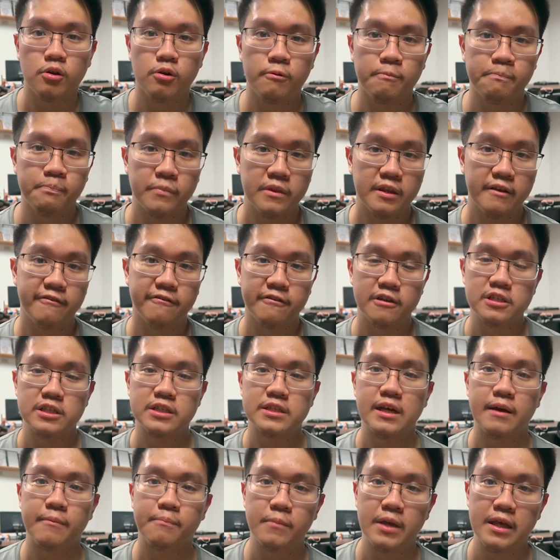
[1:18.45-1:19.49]
So the
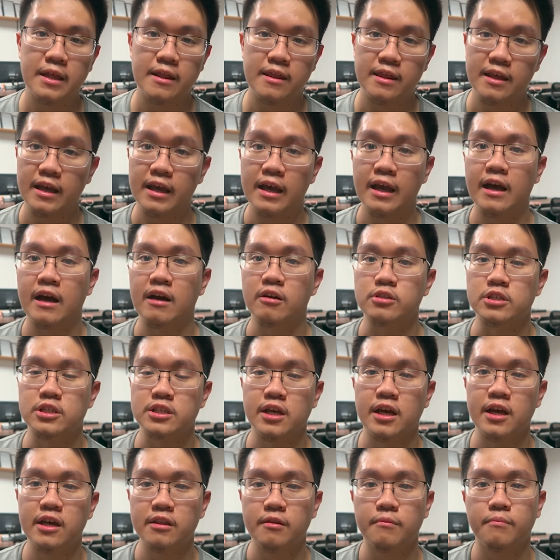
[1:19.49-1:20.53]
first step in thinking
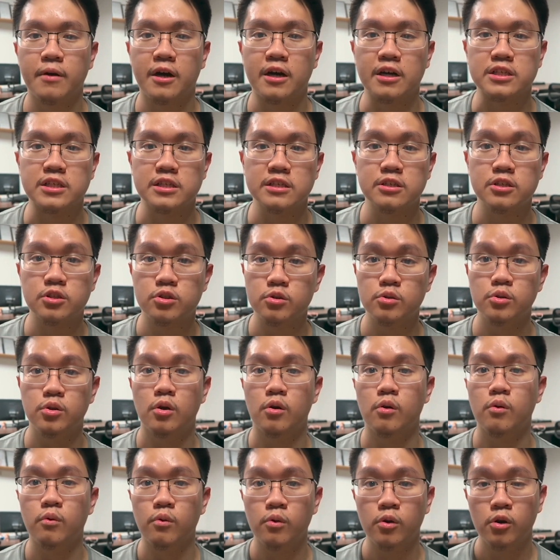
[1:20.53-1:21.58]
outside the box
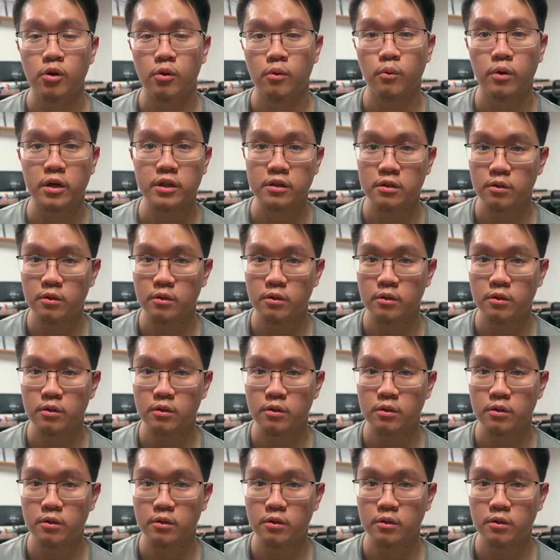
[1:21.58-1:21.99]
is to know